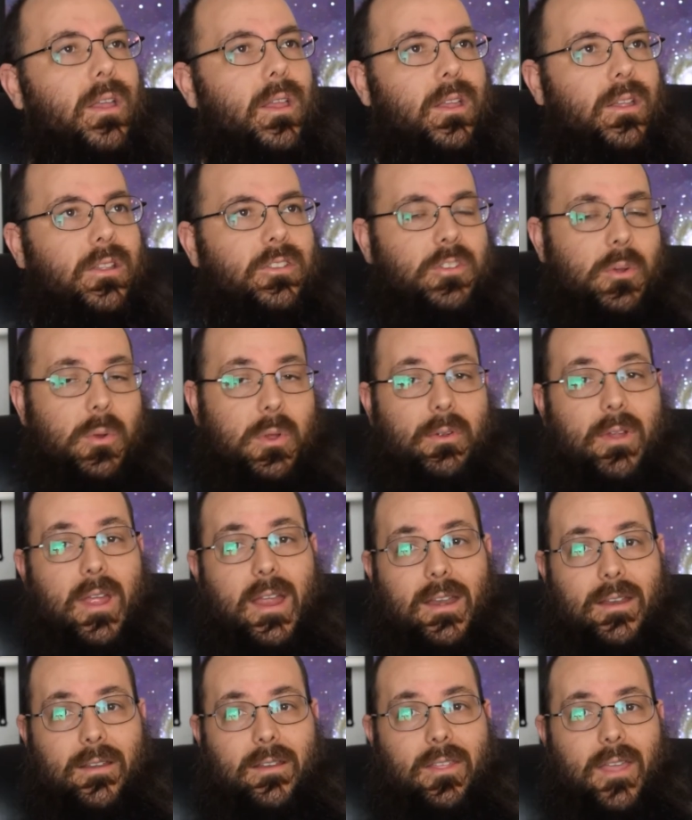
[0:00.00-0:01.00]
So we
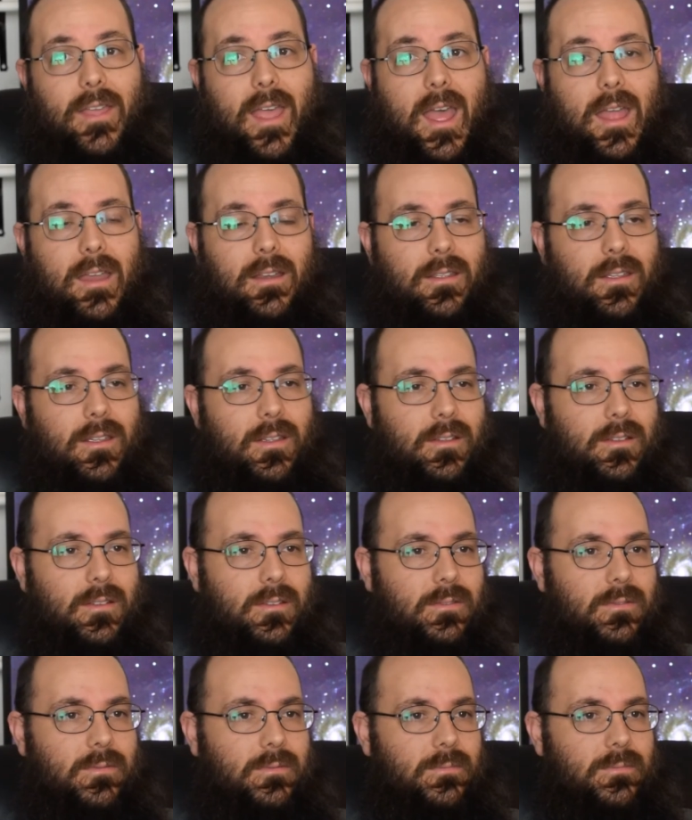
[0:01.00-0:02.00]
ran into that.
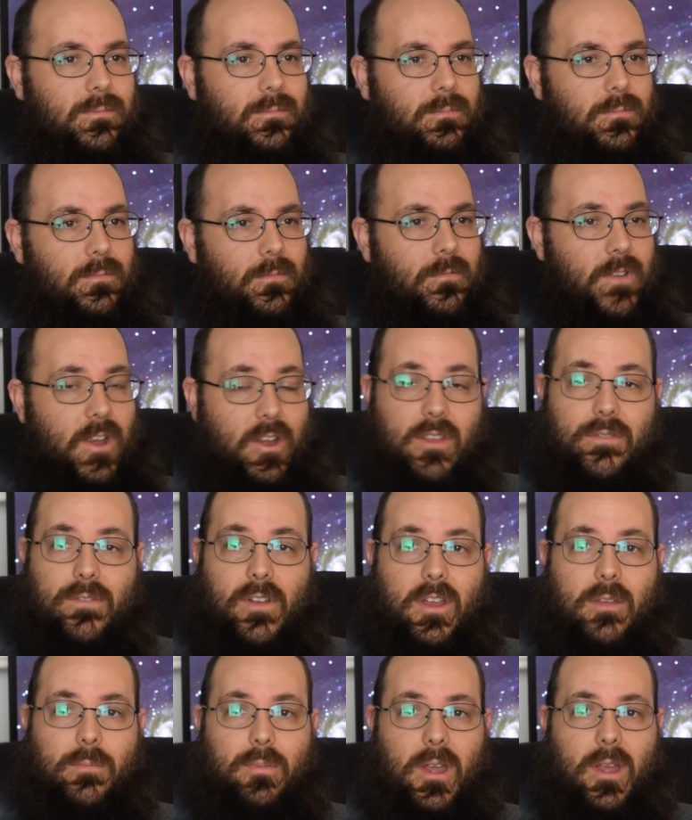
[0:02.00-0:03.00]
Very,
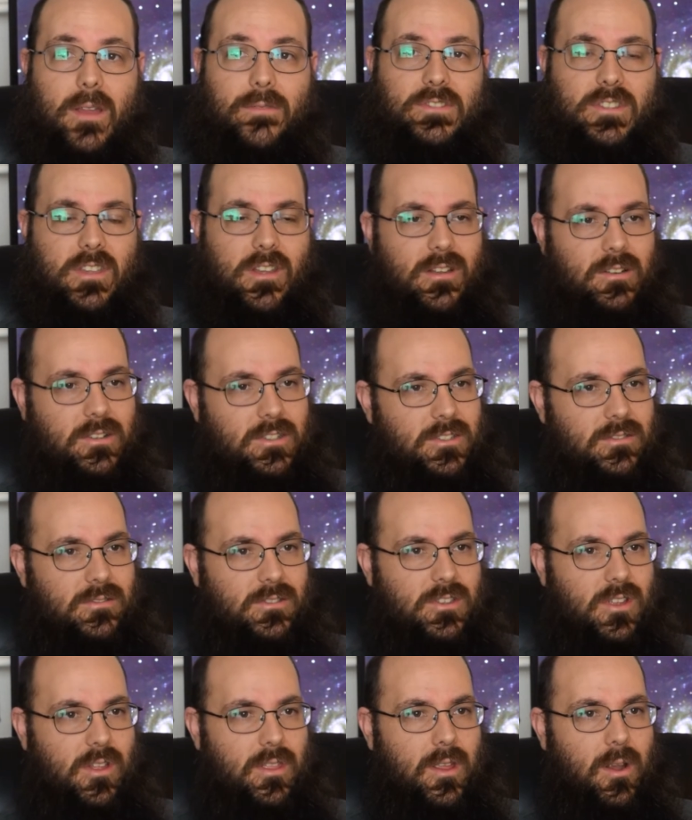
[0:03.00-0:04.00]
very brave skunks.
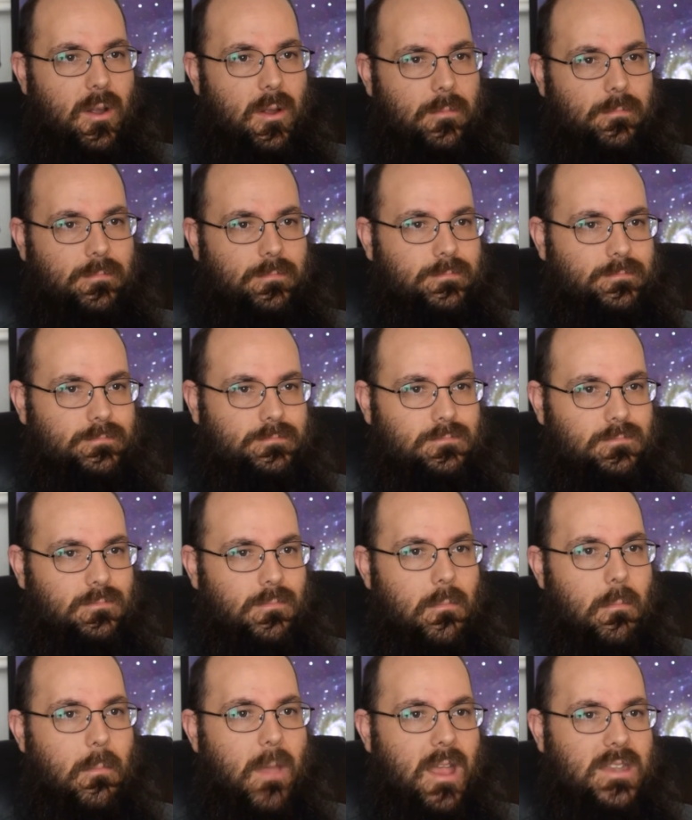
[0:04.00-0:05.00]
So they're
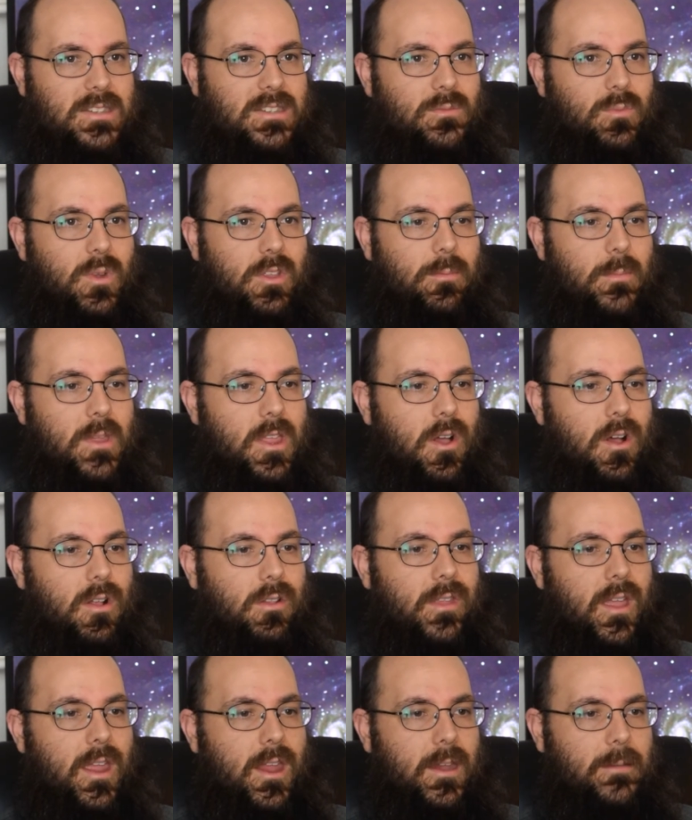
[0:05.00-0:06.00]
messing with me all
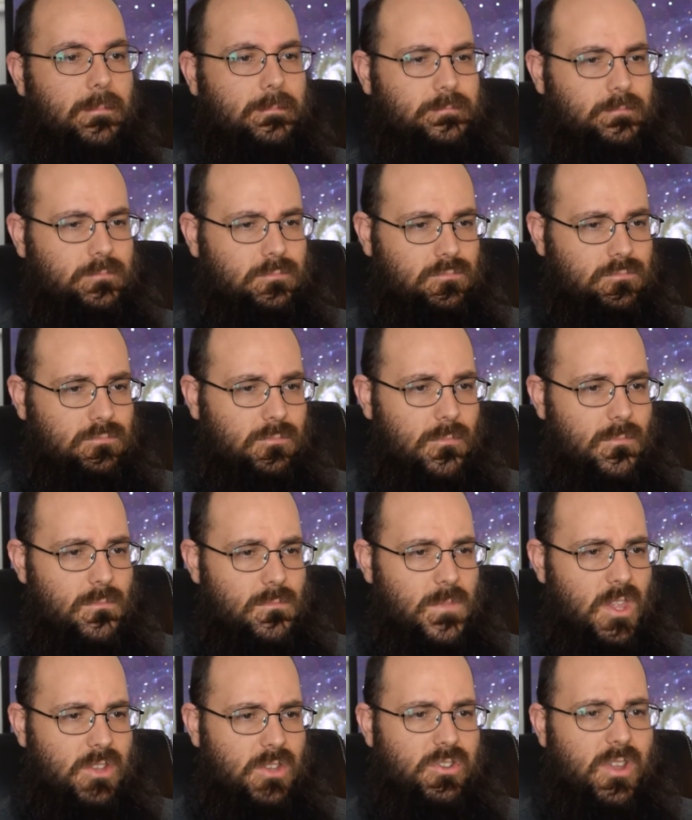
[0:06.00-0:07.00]
night.
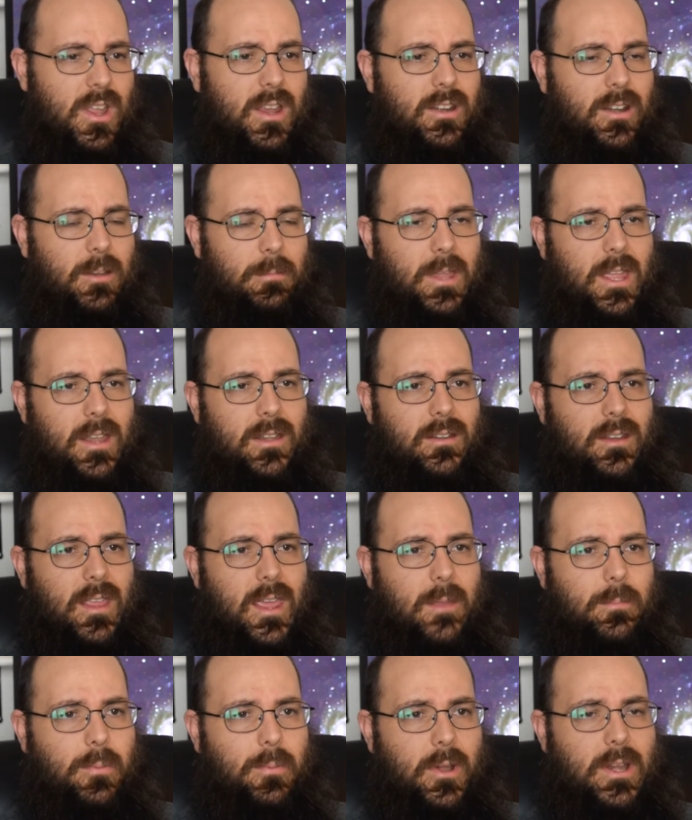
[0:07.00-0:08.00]
So I ended up getting
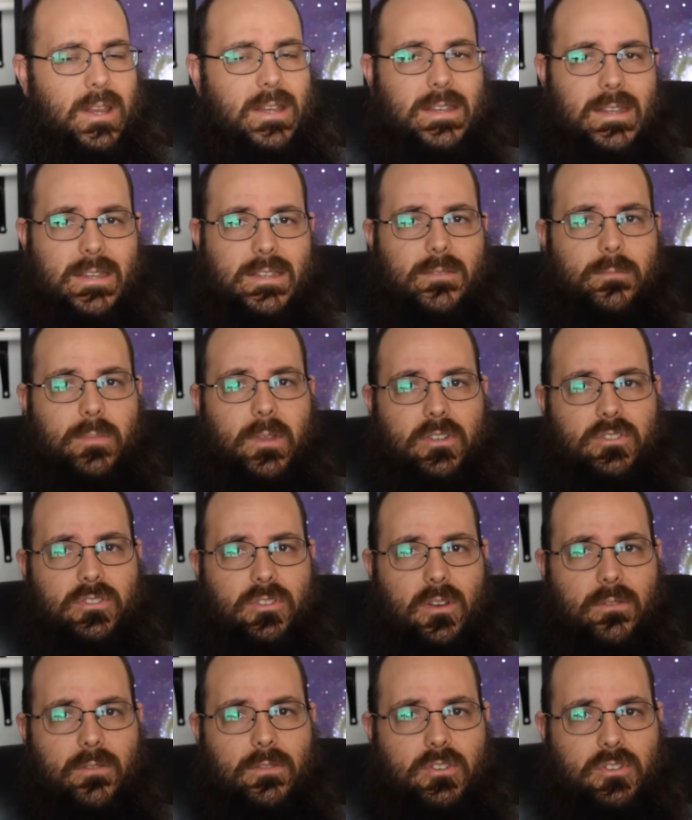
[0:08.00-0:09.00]
a pretty decent
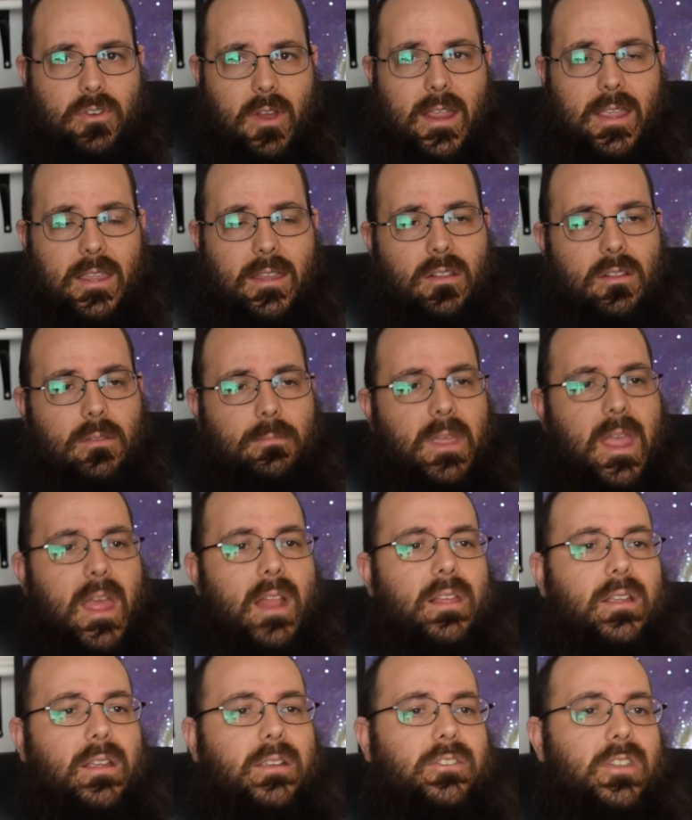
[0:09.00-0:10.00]
picture of the Triangulum
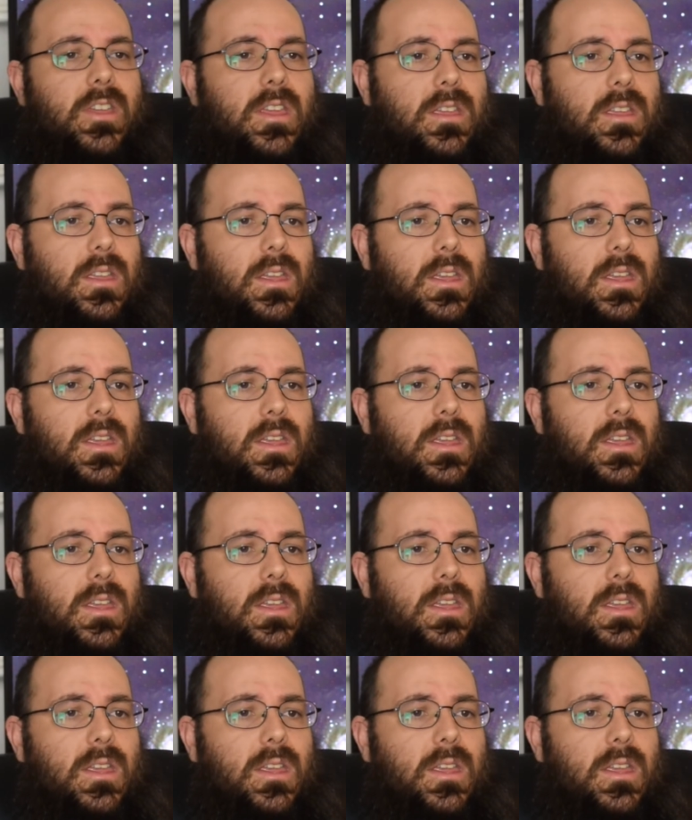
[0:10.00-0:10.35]
Galaxy